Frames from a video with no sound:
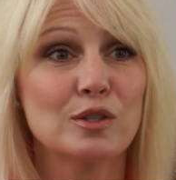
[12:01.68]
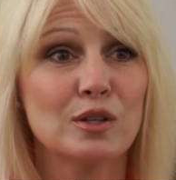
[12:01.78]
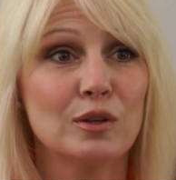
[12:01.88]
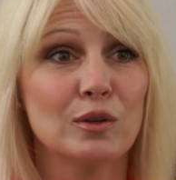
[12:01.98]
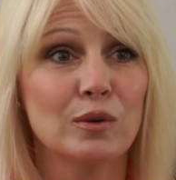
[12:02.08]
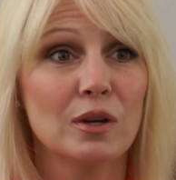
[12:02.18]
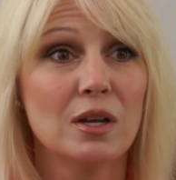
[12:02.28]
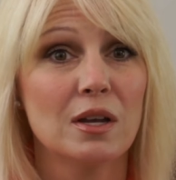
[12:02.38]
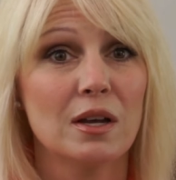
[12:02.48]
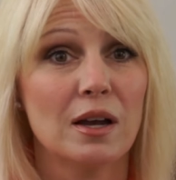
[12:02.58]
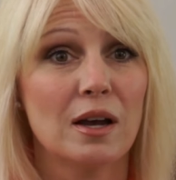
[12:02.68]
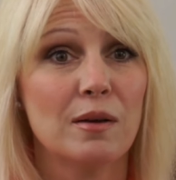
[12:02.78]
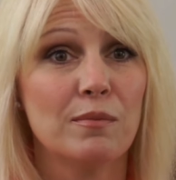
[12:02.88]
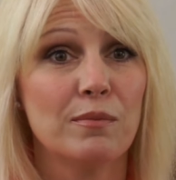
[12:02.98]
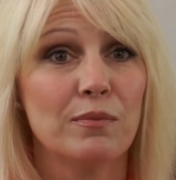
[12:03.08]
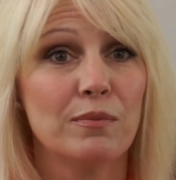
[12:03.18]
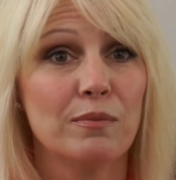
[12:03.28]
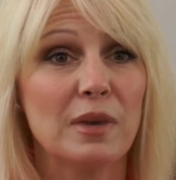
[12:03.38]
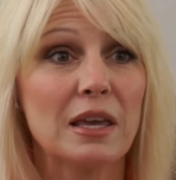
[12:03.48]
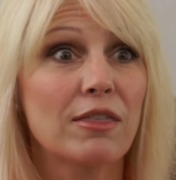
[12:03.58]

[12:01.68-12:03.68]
to being